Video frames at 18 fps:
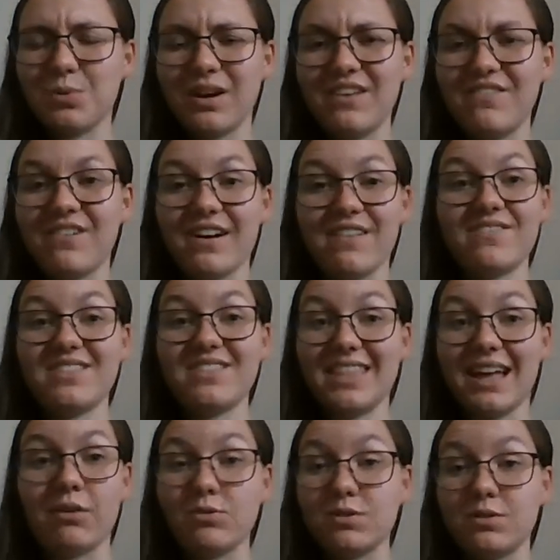
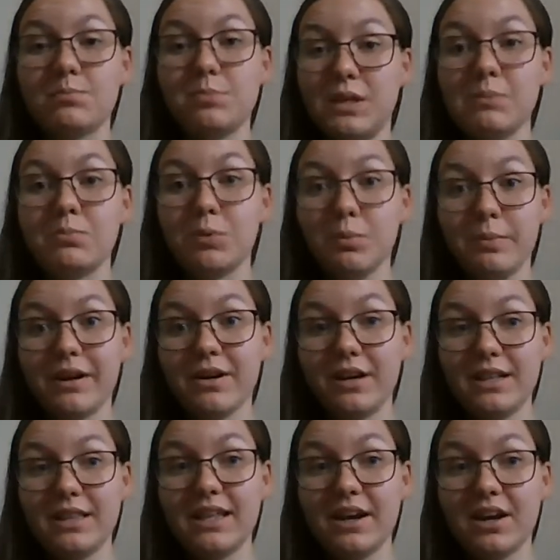25,000 people
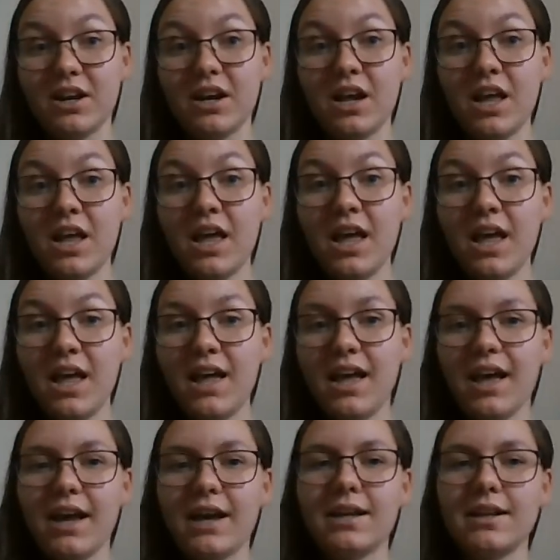buried there,
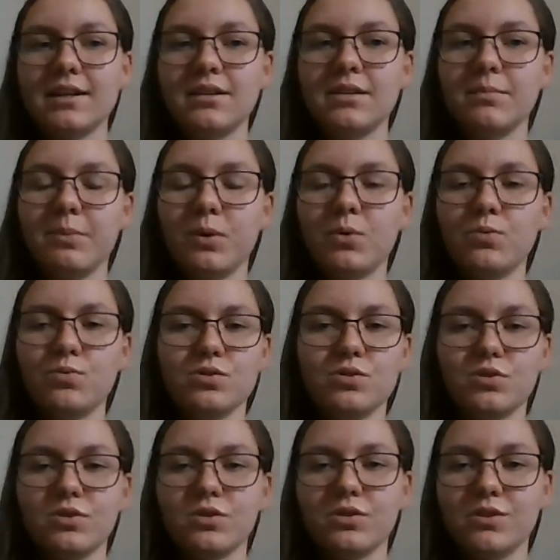and the
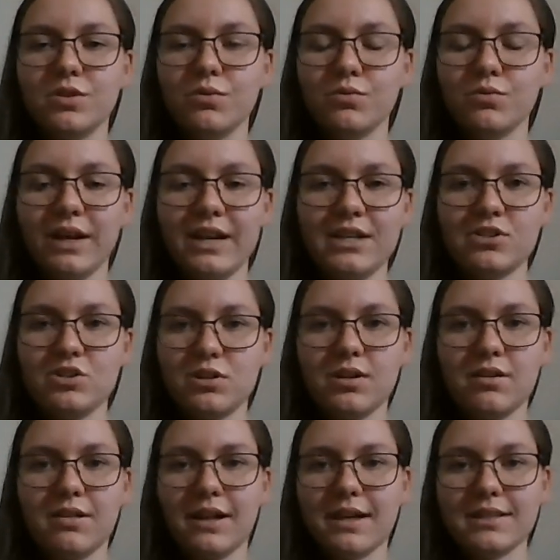bones are
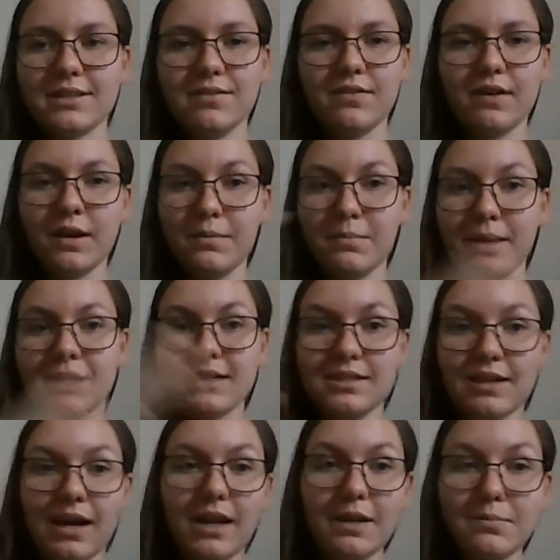arranged and classified by
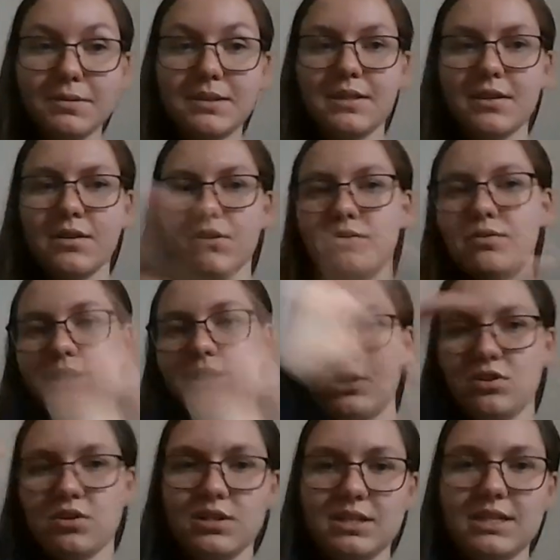types. They're
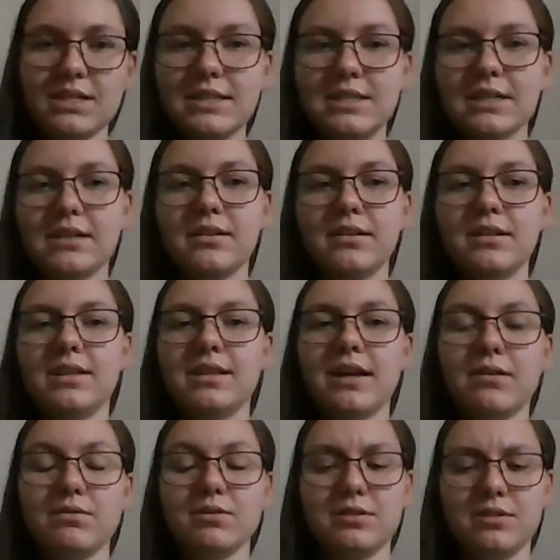arranged artistically.
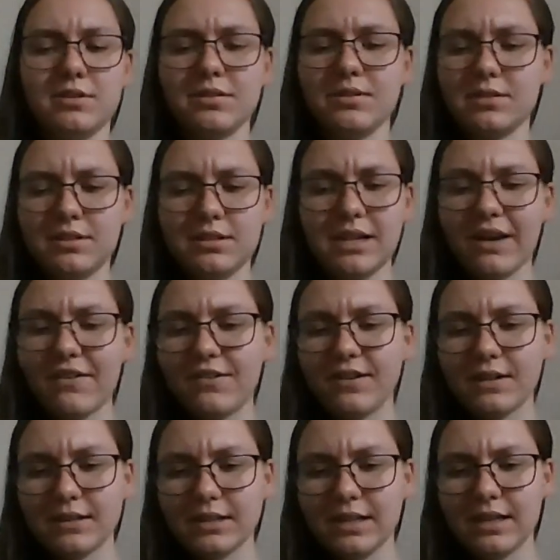That was
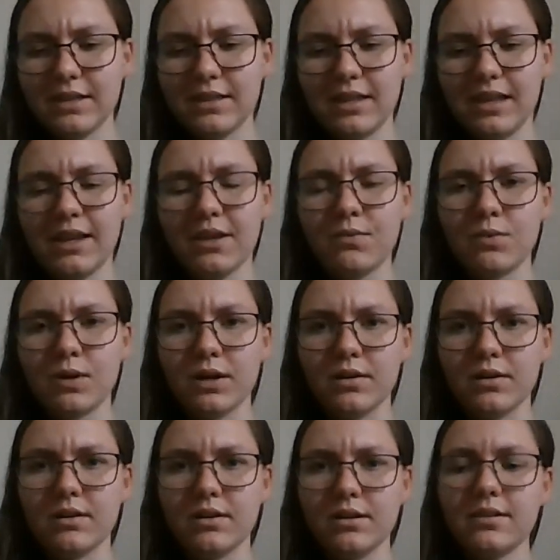definitely a thing
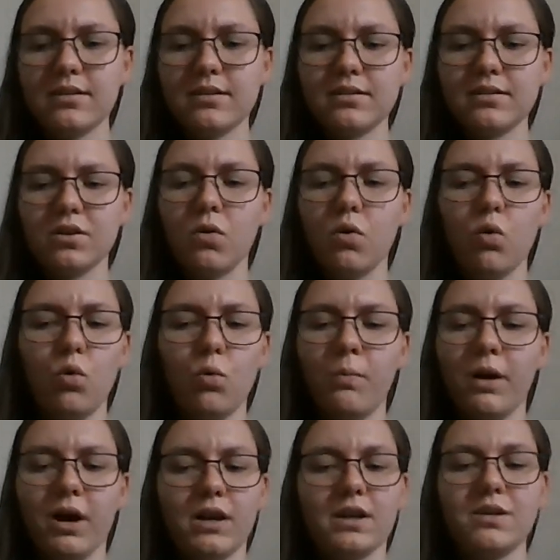where the
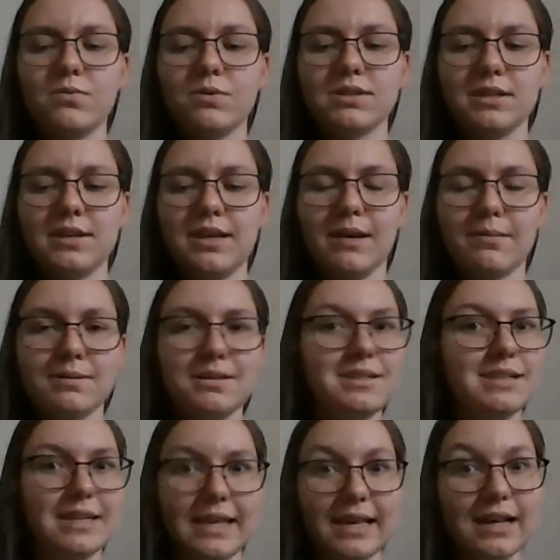whole body wasn't
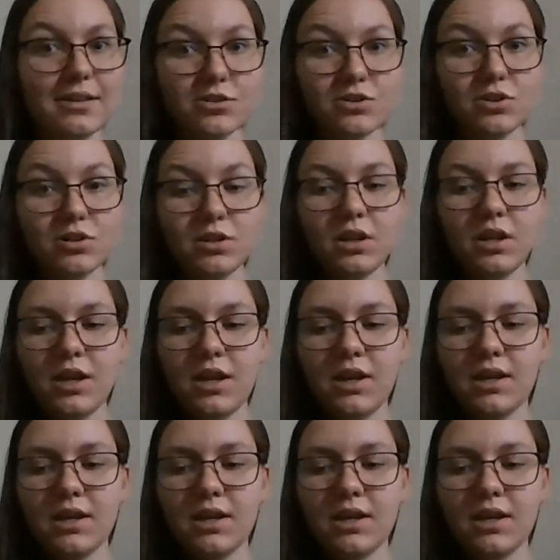kept together